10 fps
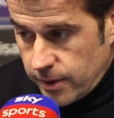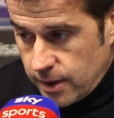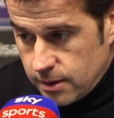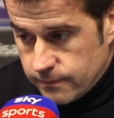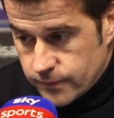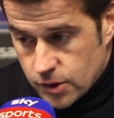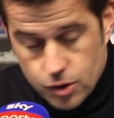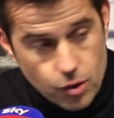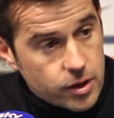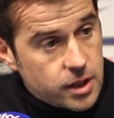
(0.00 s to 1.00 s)
be
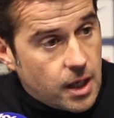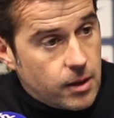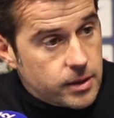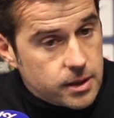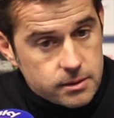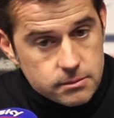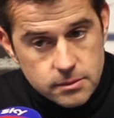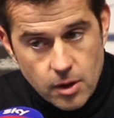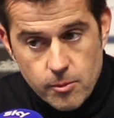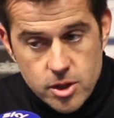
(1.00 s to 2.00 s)
strong in our and
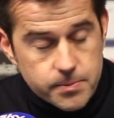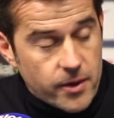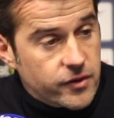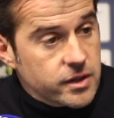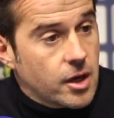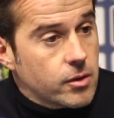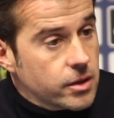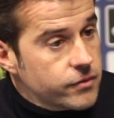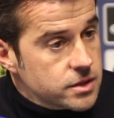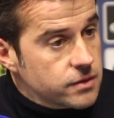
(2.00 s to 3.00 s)
almost perfect in our
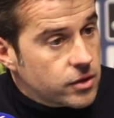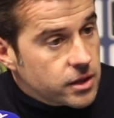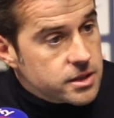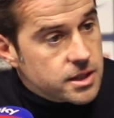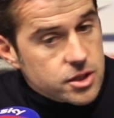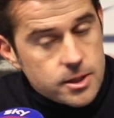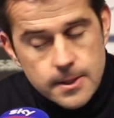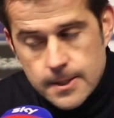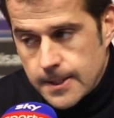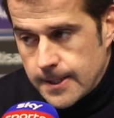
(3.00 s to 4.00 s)
defensive organization
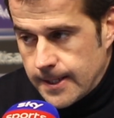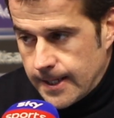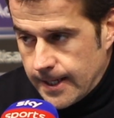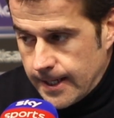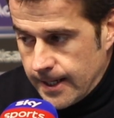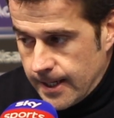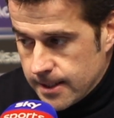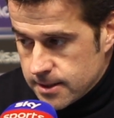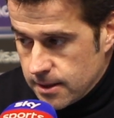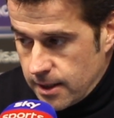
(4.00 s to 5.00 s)
uh,
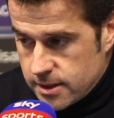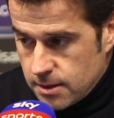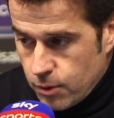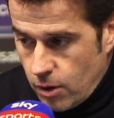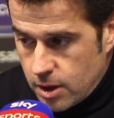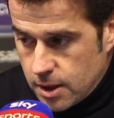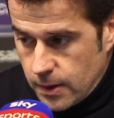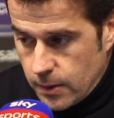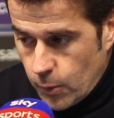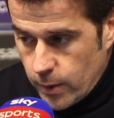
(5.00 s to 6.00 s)
as, a, as a block.
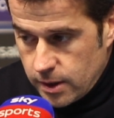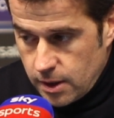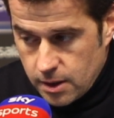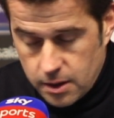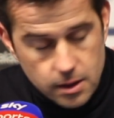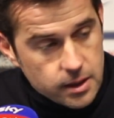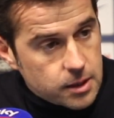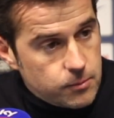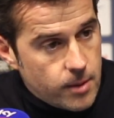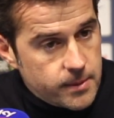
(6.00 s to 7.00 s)
We did until
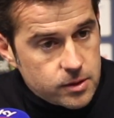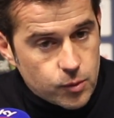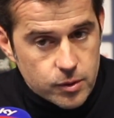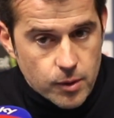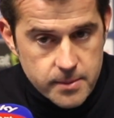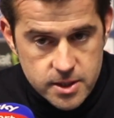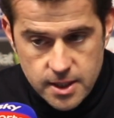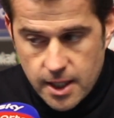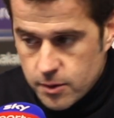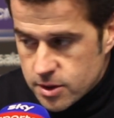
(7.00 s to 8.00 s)
that moment. With one
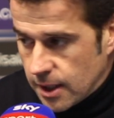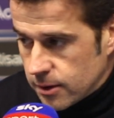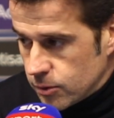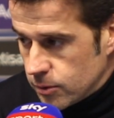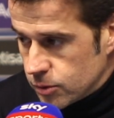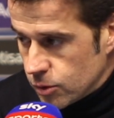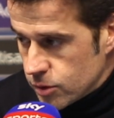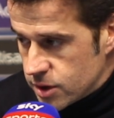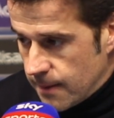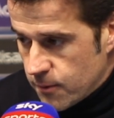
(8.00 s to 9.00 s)
mistake, we start to, to
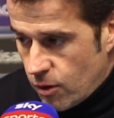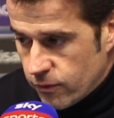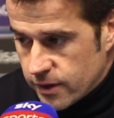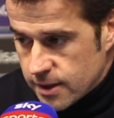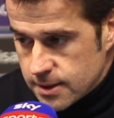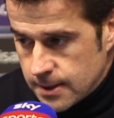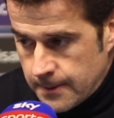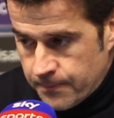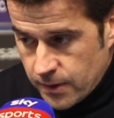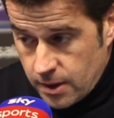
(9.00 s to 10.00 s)
lose some confidence.
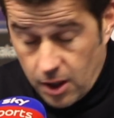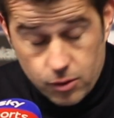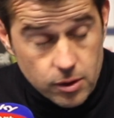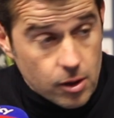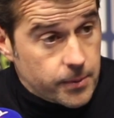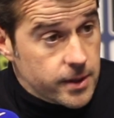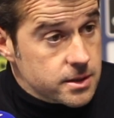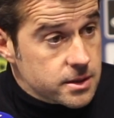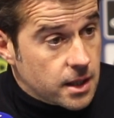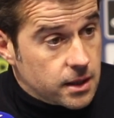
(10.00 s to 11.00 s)
I told our players
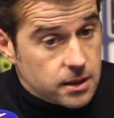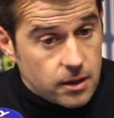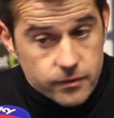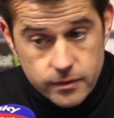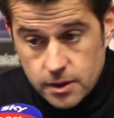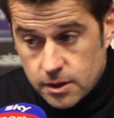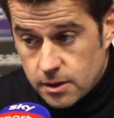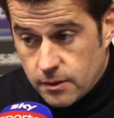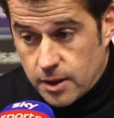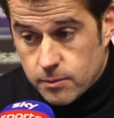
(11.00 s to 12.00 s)
in the second half, in
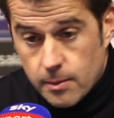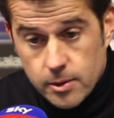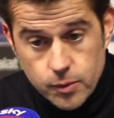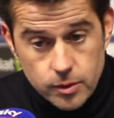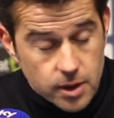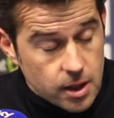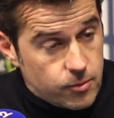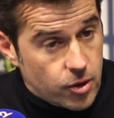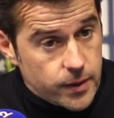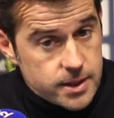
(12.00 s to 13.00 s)
the right moment, you'll take
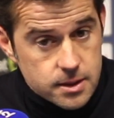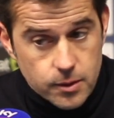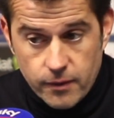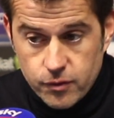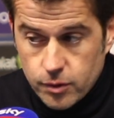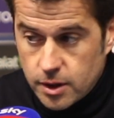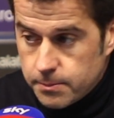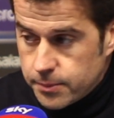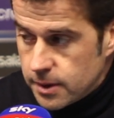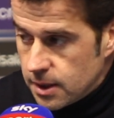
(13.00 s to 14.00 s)
more risk. You have to keep